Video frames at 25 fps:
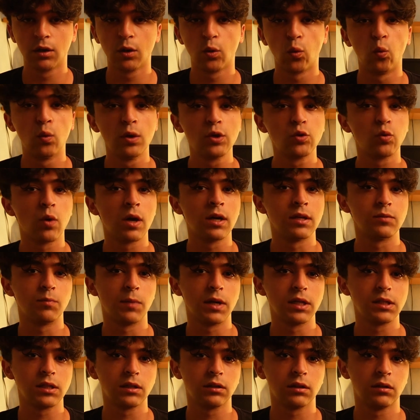Which one is
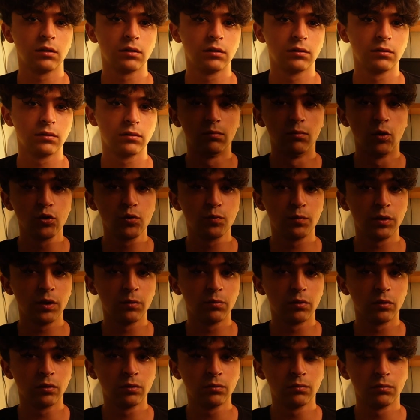better? Most
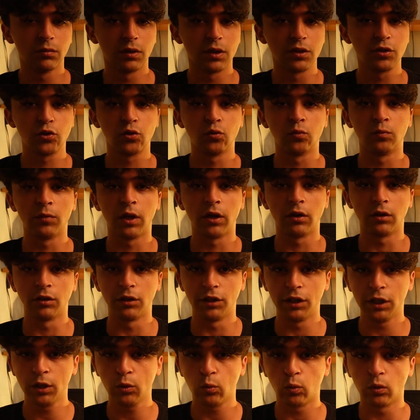people assume they are
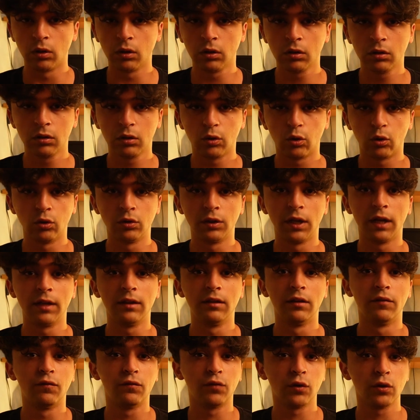equal, or that
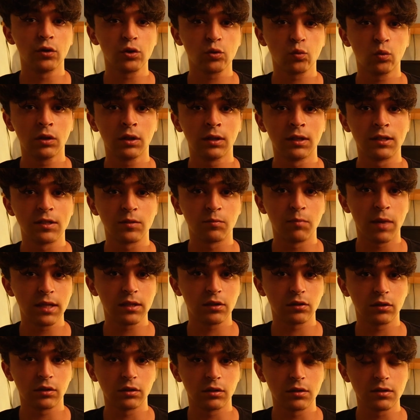the first one is
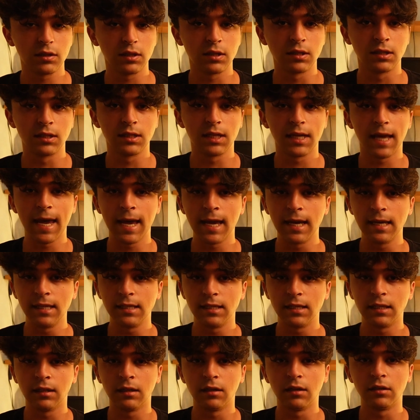better since
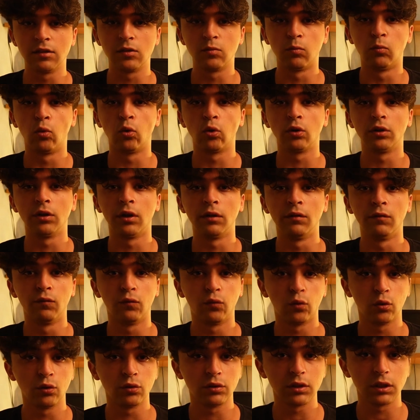80 is more than
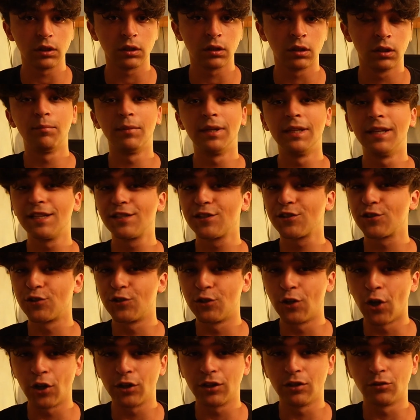40. But that's
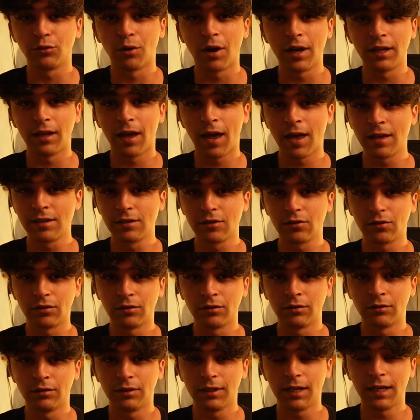not the right
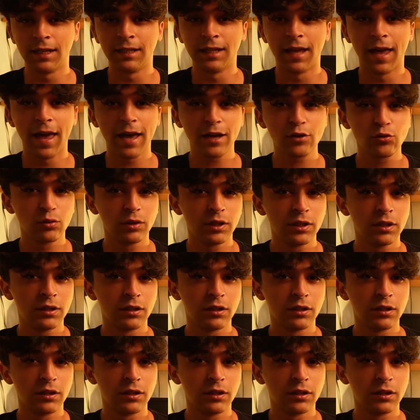answer, and actually